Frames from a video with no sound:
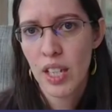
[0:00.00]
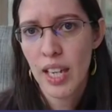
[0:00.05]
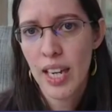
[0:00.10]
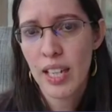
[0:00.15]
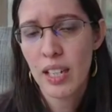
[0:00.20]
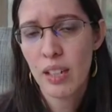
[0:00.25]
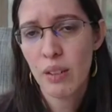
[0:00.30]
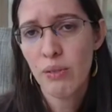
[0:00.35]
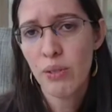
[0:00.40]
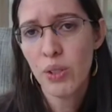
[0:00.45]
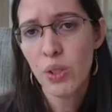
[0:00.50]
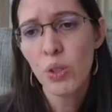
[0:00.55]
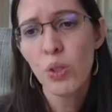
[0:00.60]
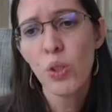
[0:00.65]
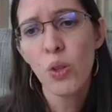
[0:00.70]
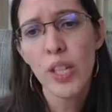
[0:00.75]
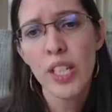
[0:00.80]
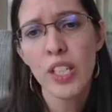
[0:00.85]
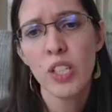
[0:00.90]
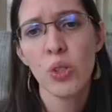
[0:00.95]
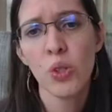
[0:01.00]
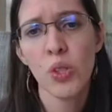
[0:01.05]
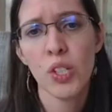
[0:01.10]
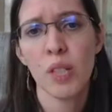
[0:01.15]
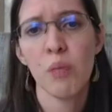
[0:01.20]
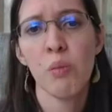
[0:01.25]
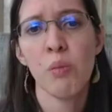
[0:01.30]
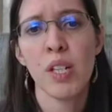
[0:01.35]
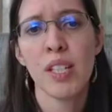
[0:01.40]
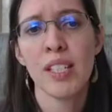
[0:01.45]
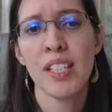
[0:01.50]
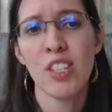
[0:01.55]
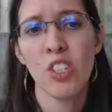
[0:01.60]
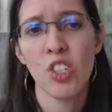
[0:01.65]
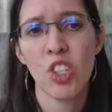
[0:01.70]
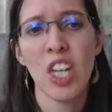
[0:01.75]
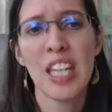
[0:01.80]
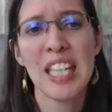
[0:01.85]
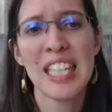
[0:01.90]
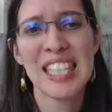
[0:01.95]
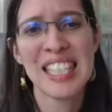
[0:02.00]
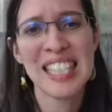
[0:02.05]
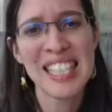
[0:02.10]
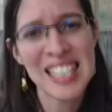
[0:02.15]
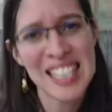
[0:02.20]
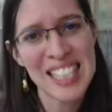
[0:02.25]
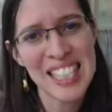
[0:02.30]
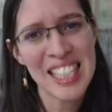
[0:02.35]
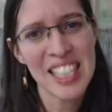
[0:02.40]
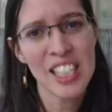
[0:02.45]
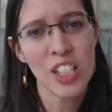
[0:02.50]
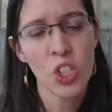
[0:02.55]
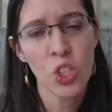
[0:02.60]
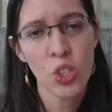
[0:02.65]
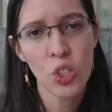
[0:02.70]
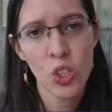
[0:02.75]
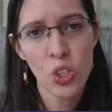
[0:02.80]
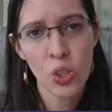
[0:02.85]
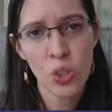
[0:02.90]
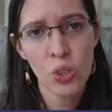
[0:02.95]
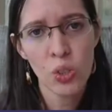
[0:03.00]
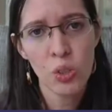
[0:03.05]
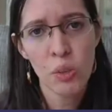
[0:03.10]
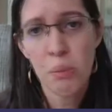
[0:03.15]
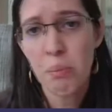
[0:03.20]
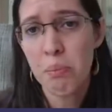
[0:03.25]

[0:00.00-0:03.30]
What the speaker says: And if you're going to someone that's not listening to you,